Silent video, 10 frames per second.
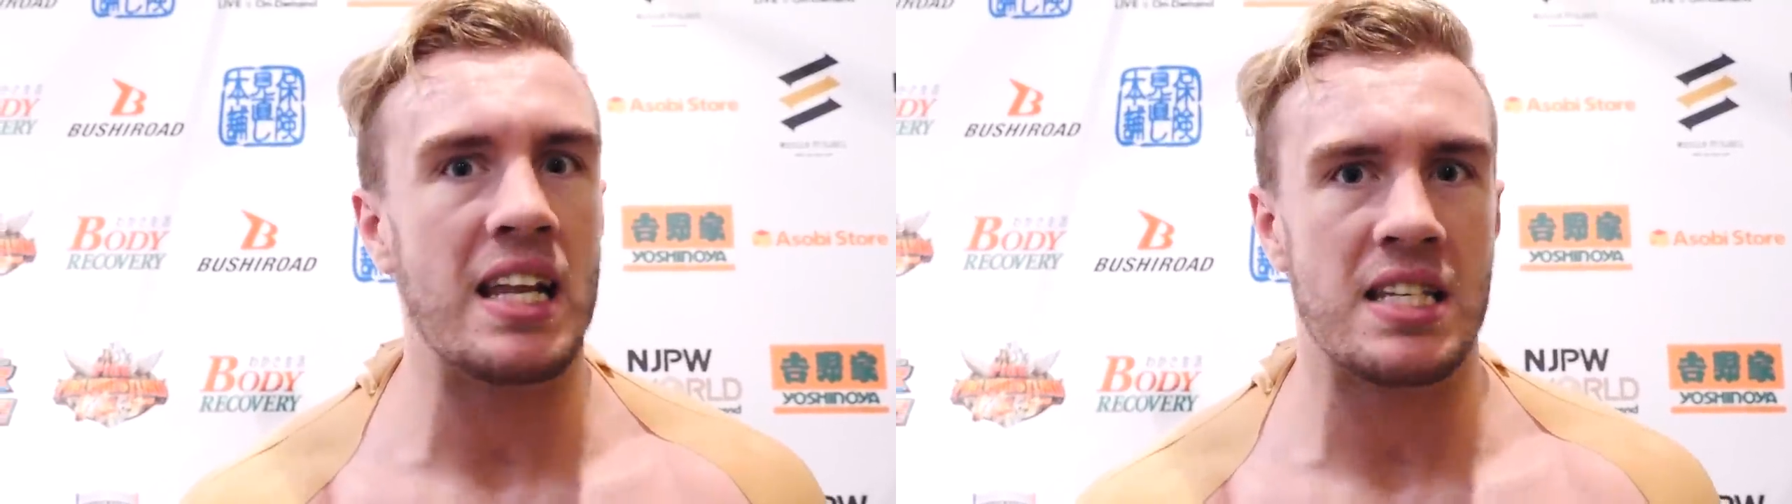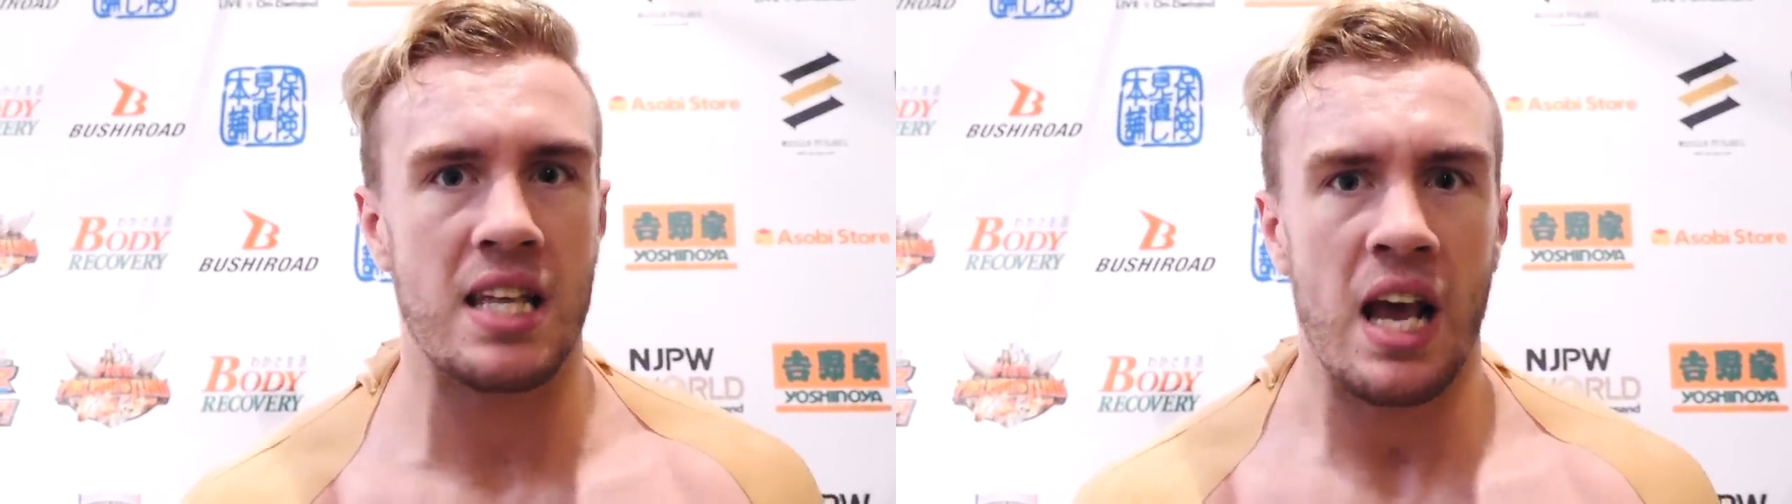
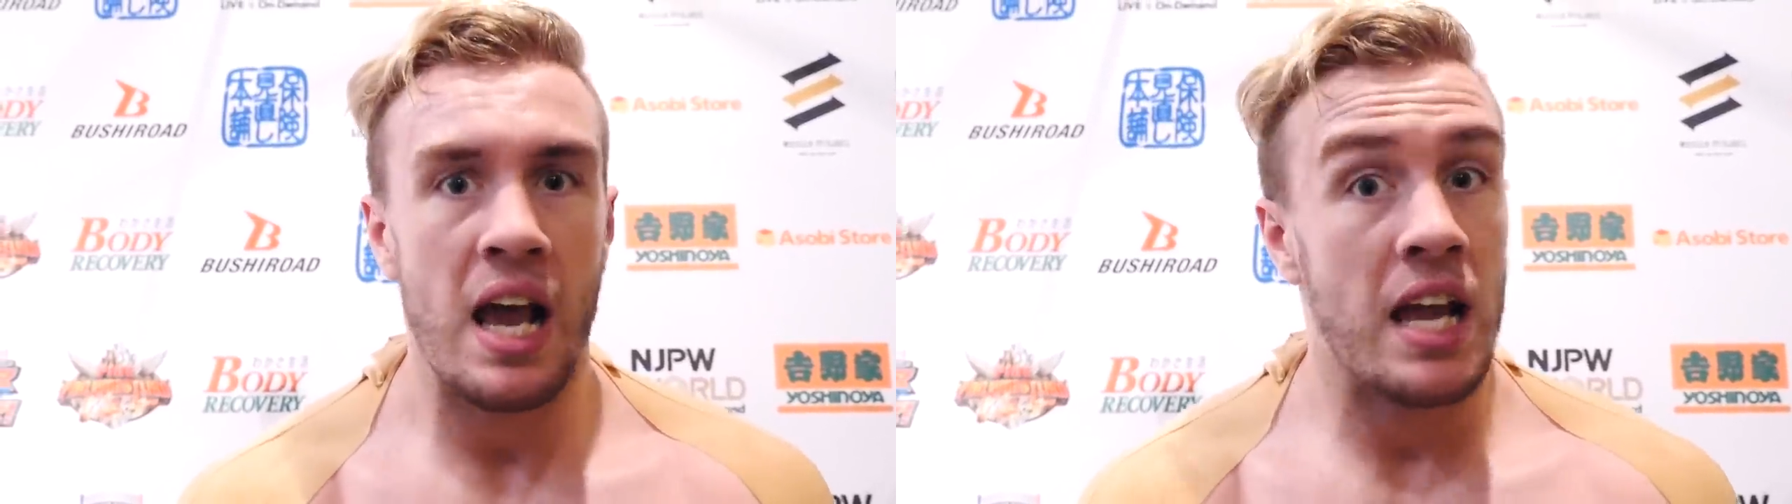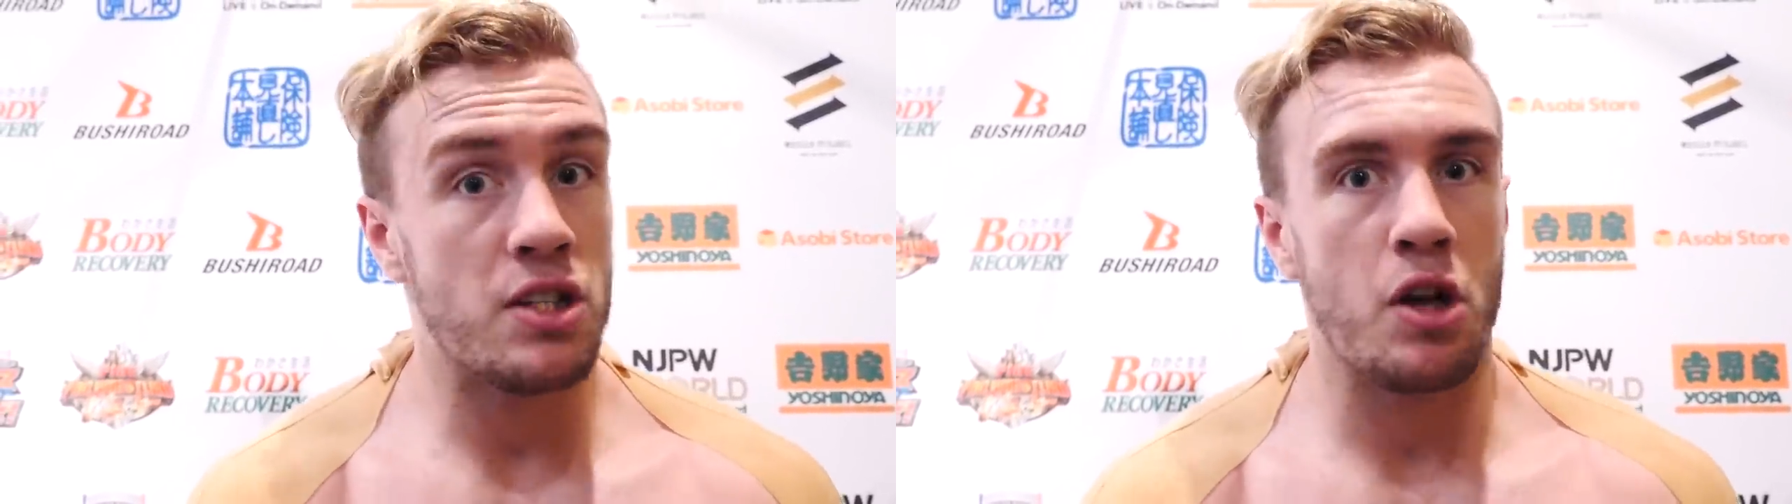This
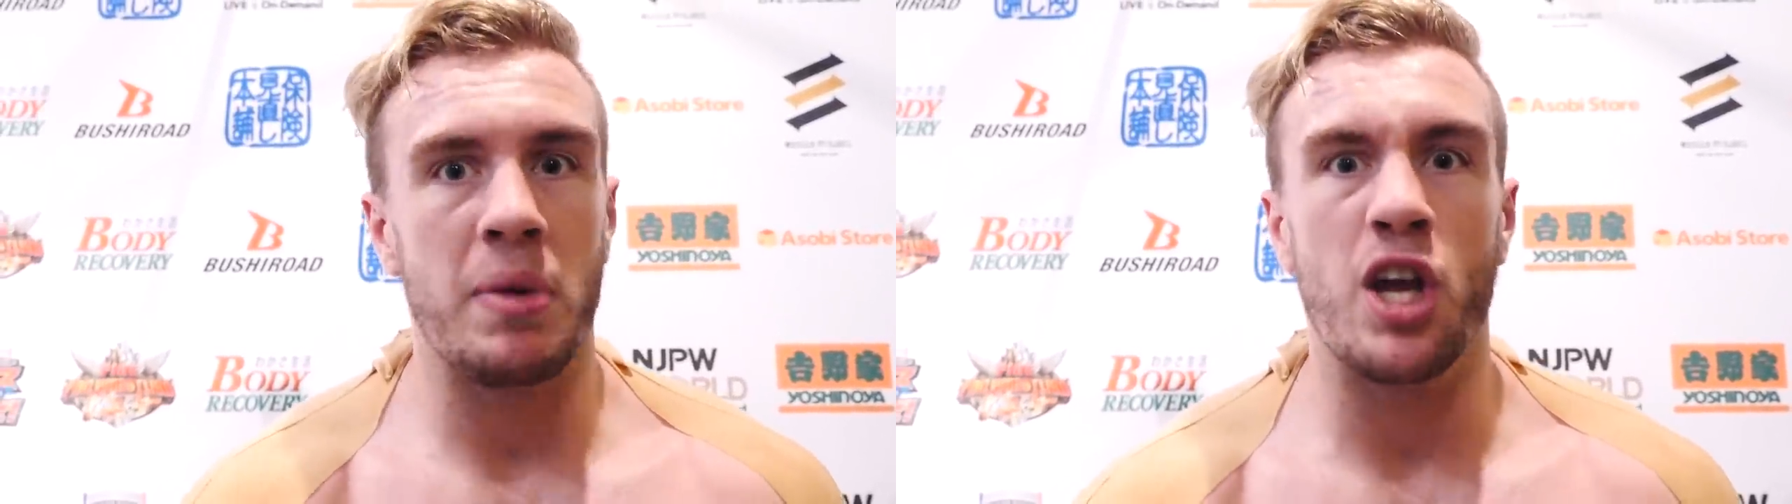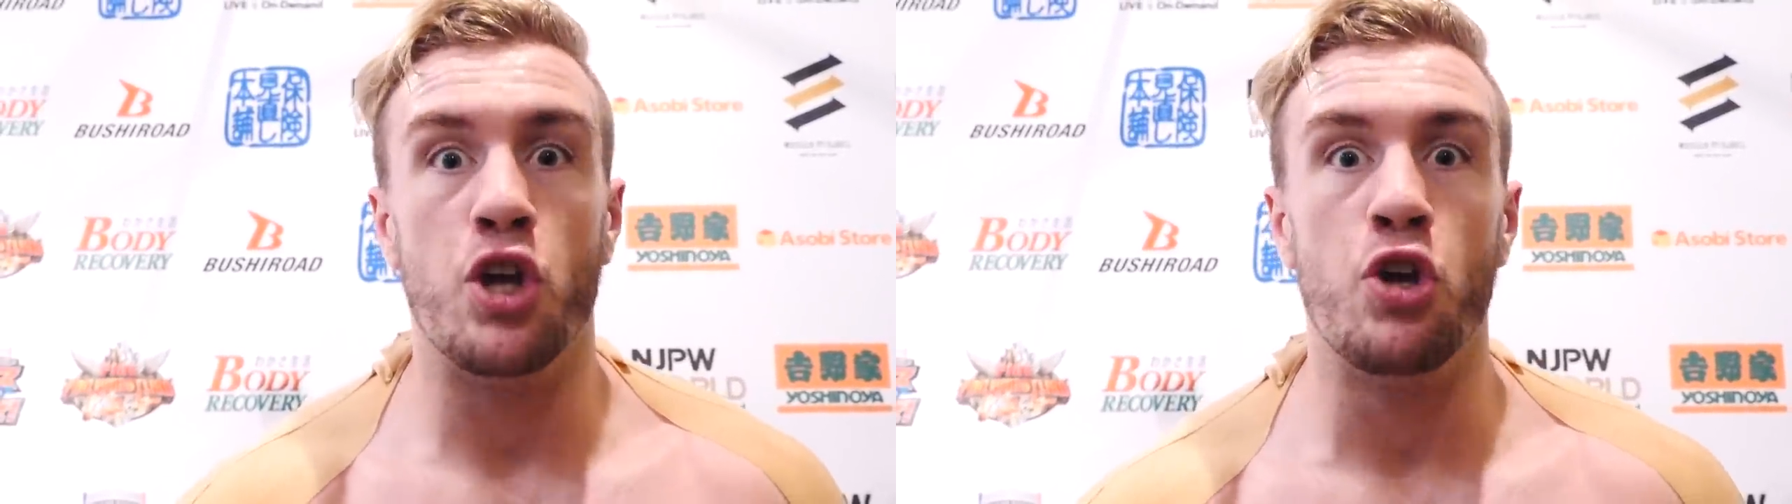is going to be a